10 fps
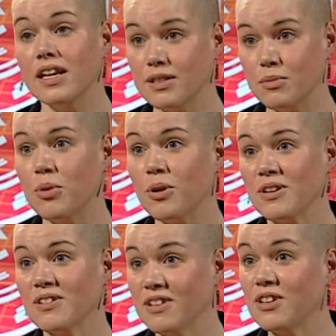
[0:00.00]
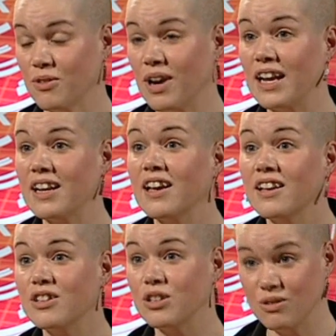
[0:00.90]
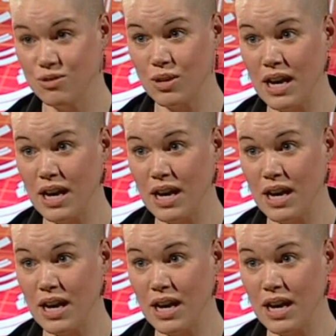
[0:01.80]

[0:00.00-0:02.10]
It's important, you're right, to,